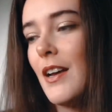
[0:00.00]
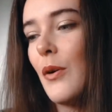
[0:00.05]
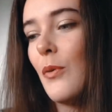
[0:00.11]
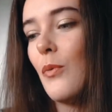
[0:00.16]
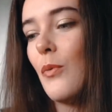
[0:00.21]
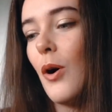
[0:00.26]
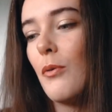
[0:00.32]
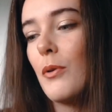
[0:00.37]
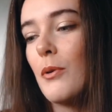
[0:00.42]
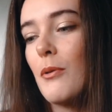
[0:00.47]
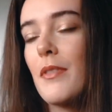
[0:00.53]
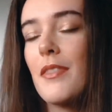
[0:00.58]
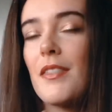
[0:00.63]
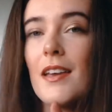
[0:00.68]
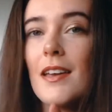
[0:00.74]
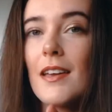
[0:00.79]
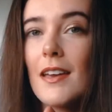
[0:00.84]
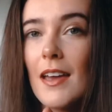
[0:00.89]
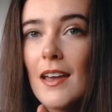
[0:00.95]
what we were
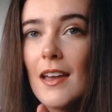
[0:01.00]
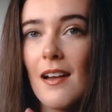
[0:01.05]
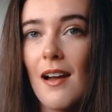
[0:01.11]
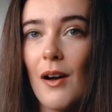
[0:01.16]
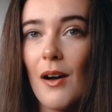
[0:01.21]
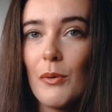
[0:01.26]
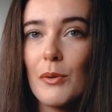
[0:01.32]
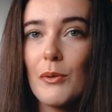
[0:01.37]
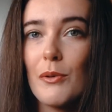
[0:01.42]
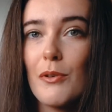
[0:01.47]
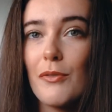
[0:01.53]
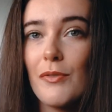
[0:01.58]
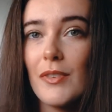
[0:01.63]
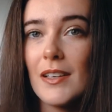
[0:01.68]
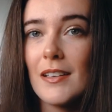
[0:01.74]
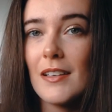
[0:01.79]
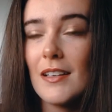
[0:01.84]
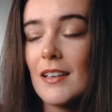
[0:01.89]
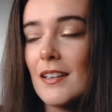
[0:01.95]
thinking, how we were
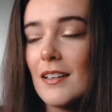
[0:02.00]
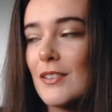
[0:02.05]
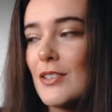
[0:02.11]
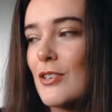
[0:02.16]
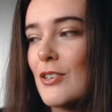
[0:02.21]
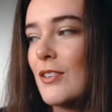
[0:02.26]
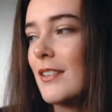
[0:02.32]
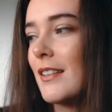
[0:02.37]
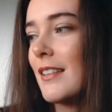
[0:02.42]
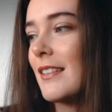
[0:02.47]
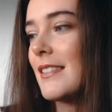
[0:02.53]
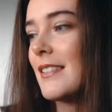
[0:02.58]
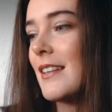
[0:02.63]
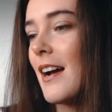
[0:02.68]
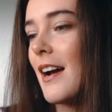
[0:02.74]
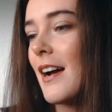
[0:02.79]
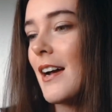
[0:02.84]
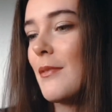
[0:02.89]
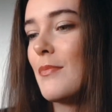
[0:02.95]
feeling during this
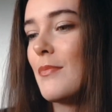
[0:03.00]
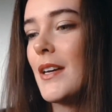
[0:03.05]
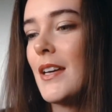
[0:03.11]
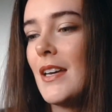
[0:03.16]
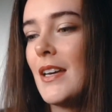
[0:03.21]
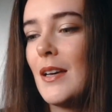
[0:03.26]
time